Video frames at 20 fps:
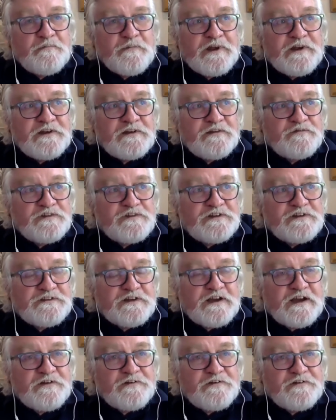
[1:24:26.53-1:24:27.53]
many of these
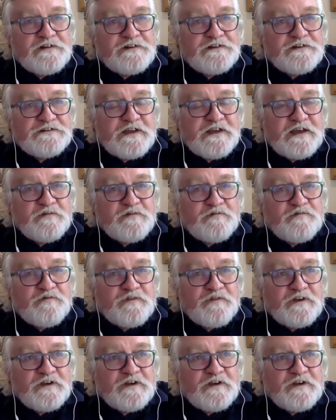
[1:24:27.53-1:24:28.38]
countries have